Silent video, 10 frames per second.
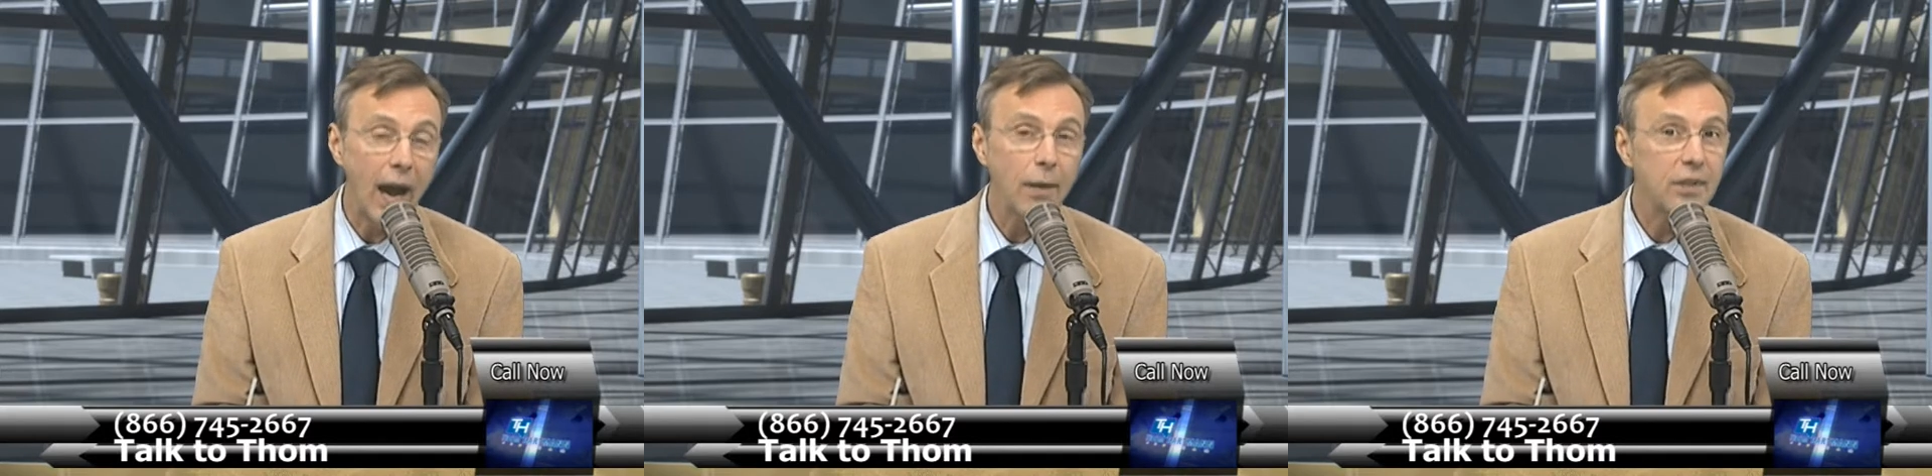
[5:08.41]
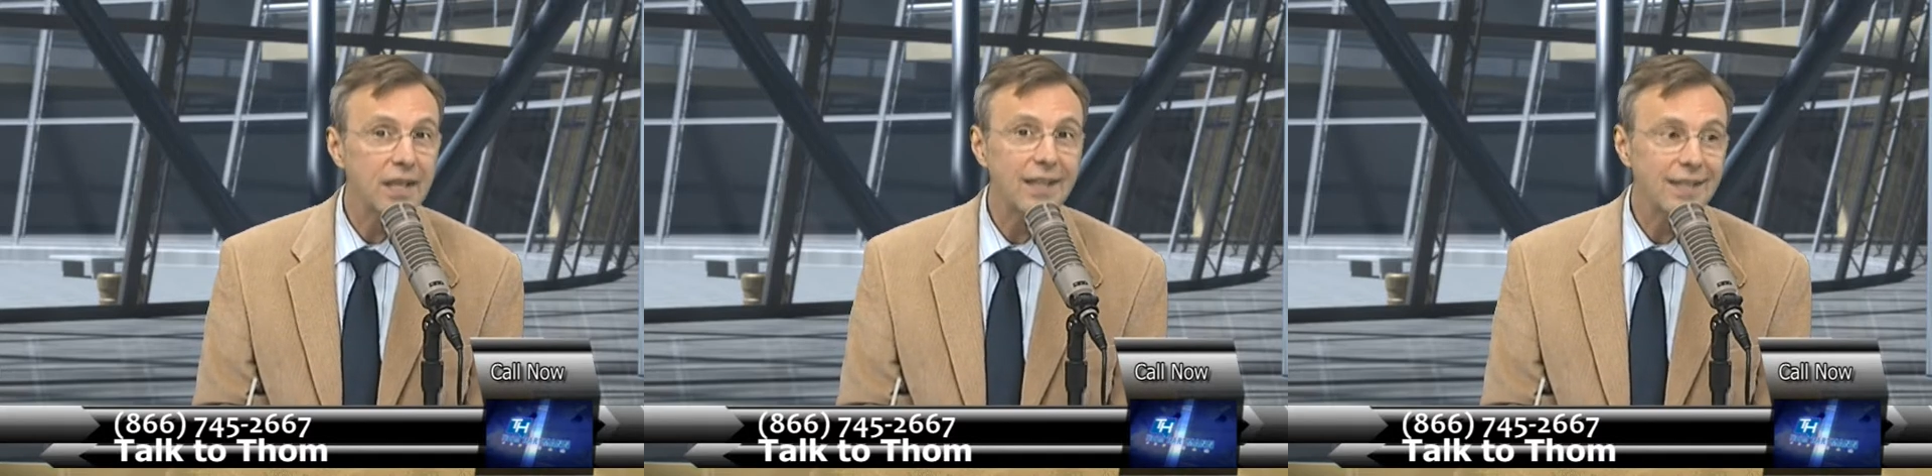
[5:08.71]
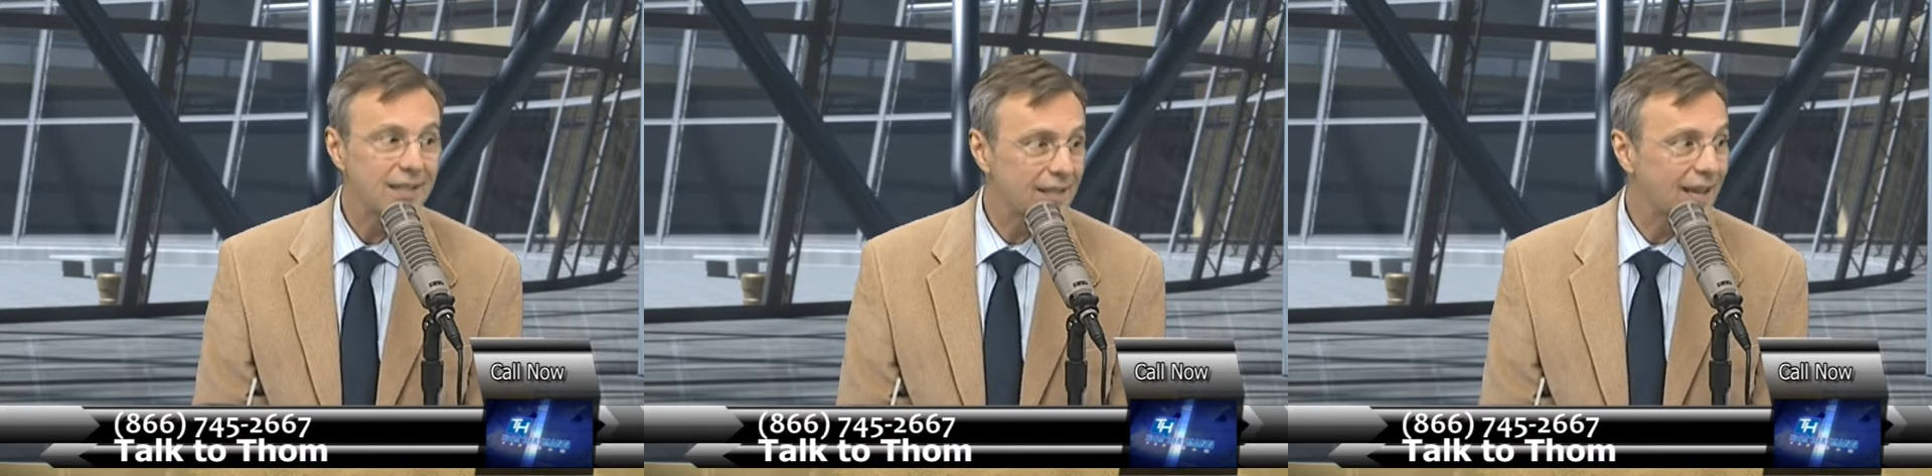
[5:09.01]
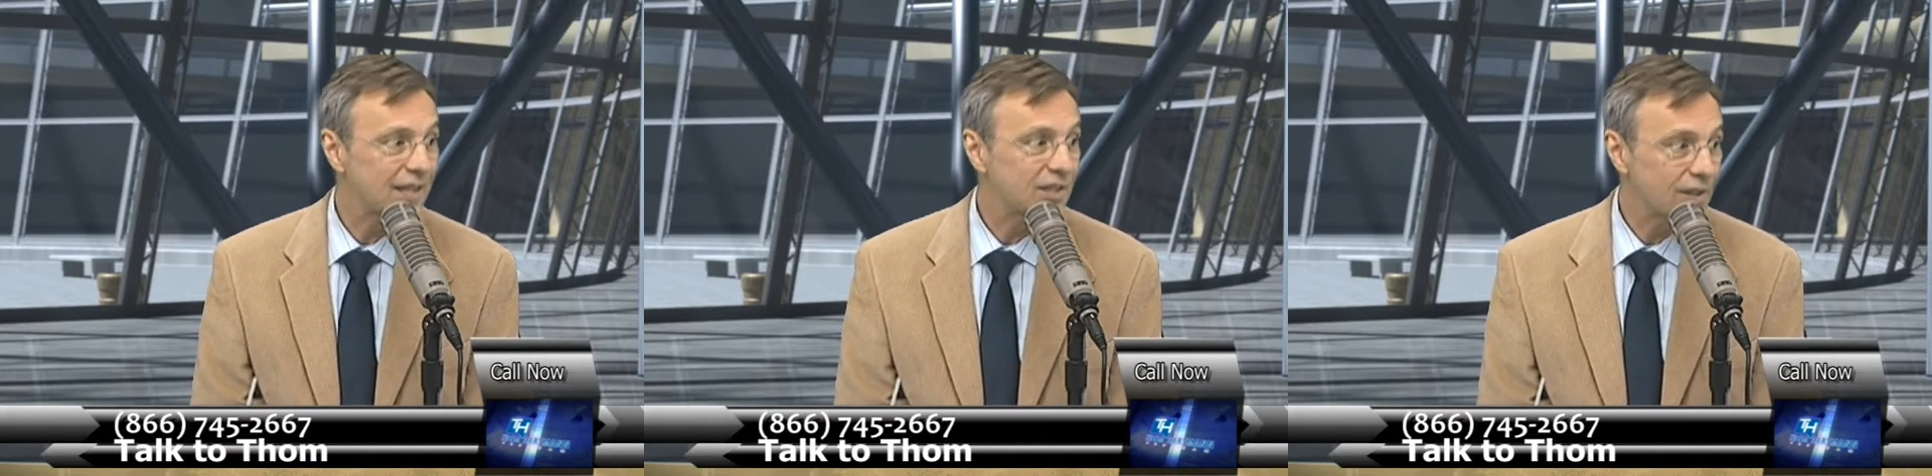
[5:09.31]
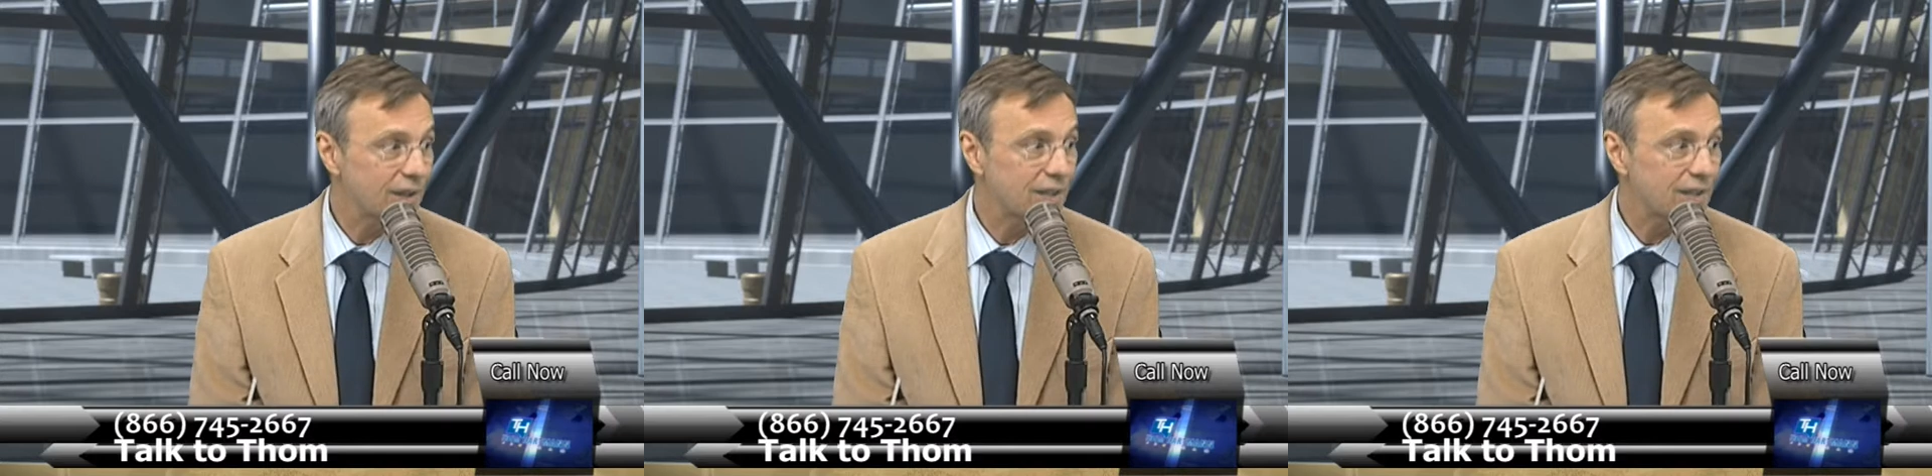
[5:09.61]
I would take these guys
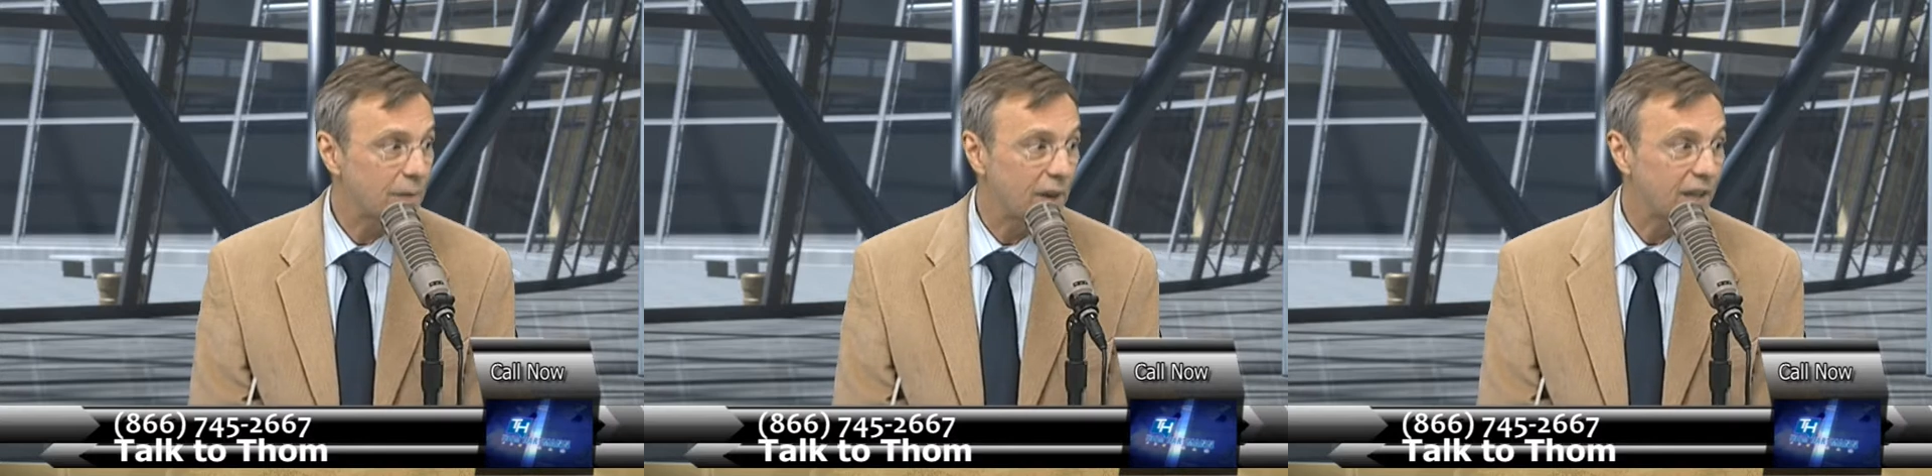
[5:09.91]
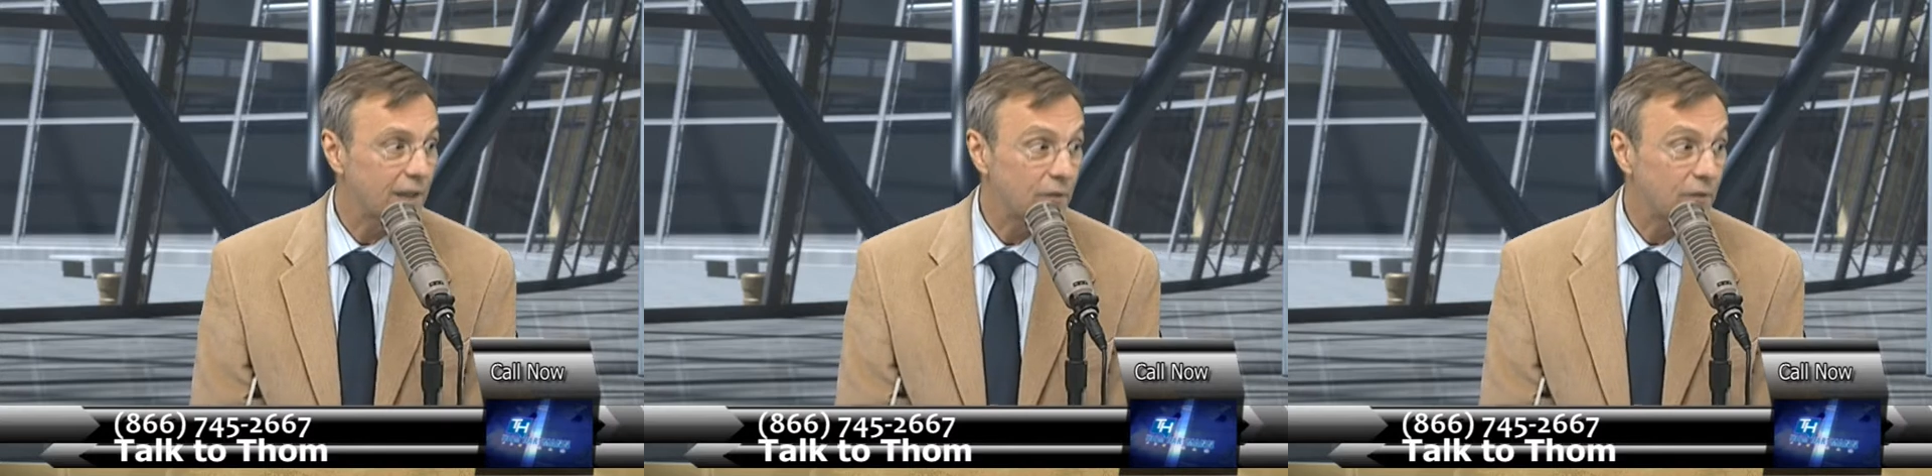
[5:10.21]
seriously, Michael.